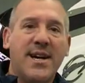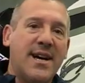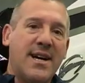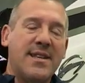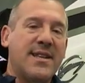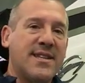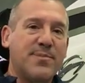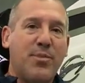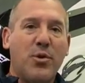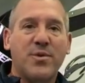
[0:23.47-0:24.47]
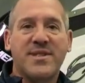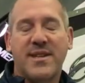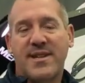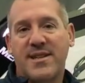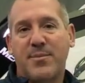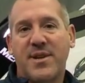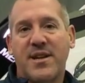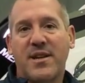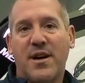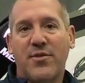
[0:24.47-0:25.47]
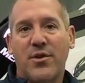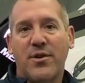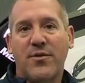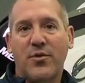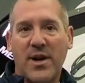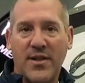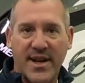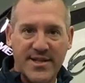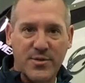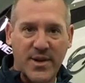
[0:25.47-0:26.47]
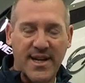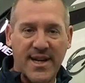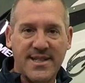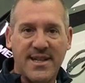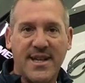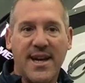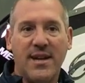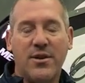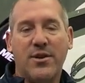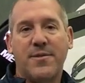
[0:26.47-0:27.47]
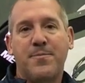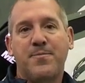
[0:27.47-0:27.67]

that this boat was selected to be the cover of Crownline's 2019 catalog.